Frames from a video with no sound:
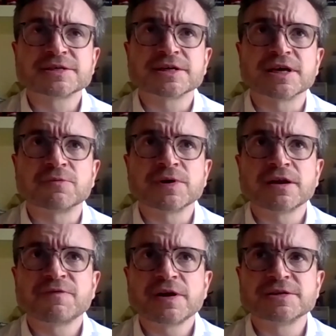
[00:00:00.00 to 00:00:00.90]
I said, we had
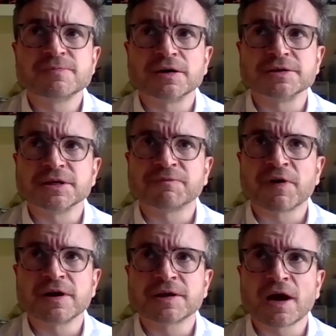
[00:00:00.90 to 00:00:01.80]
a very demanding,
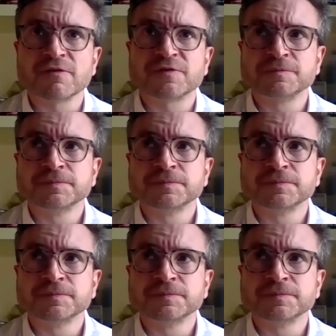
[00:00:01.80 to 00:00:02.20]
very kind of,